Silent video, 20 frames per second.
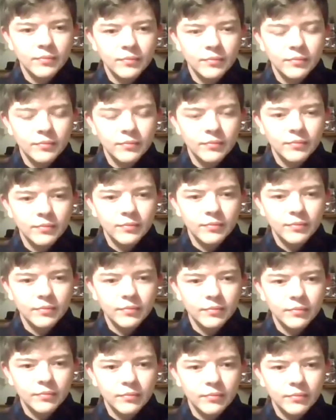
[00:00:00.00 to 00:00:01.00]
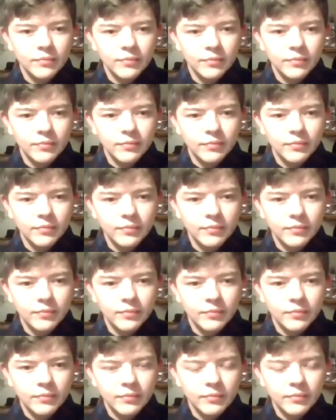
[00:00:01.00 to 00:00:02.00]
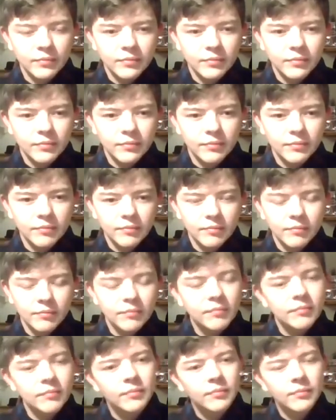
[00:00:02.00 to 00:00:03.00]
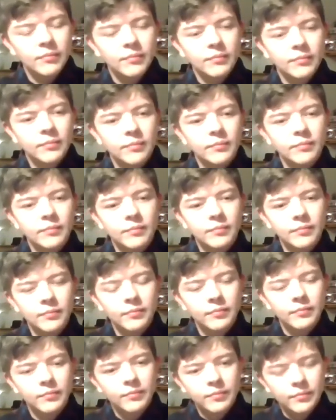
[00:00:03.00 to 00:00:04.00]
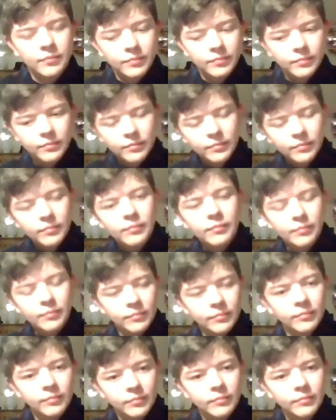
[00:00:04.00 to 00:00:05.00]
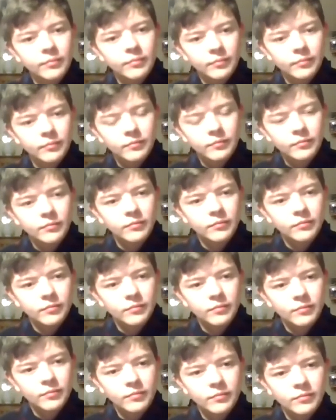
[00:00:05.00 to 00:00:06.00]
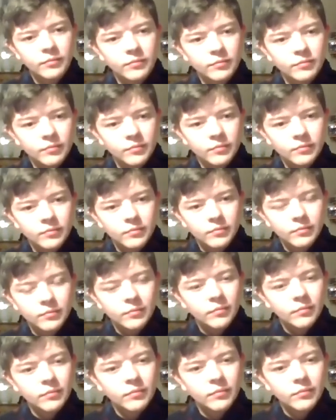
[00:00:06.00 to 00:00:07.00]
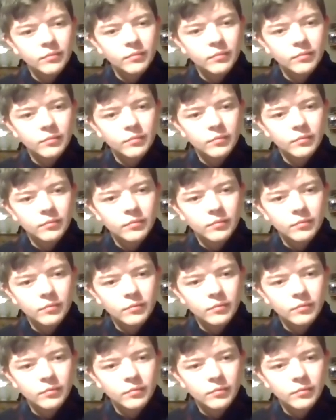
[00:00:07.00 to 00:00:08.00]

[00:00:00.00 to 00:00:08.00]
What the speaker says: [no speech]